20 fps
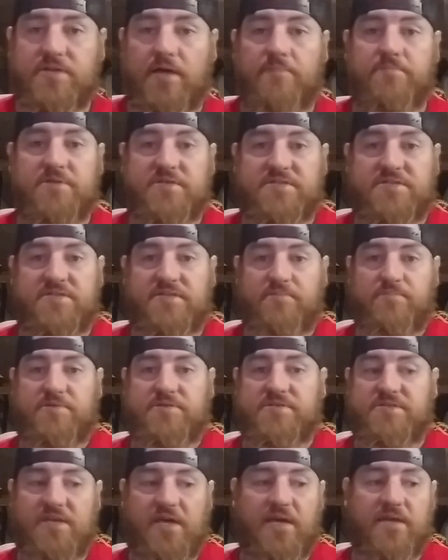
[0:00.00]
I'm just
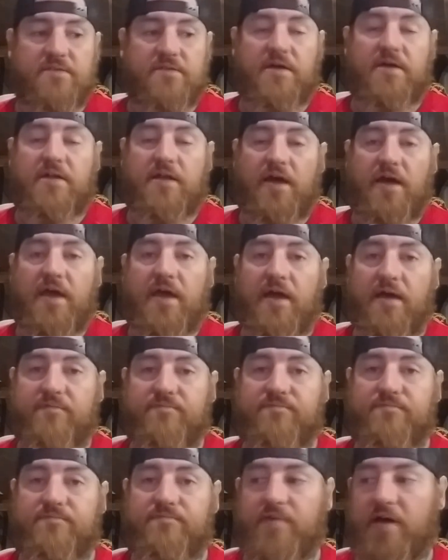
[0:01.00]
simply saying that I
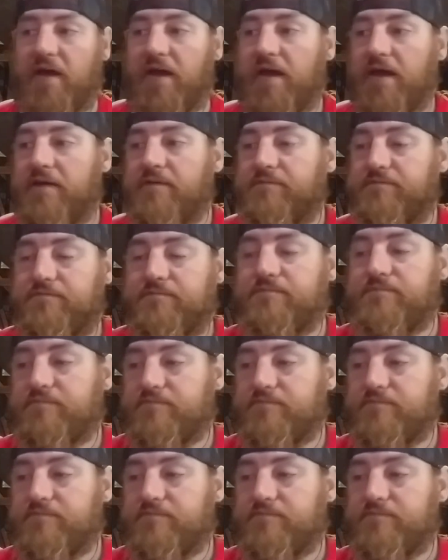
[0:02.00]
have I have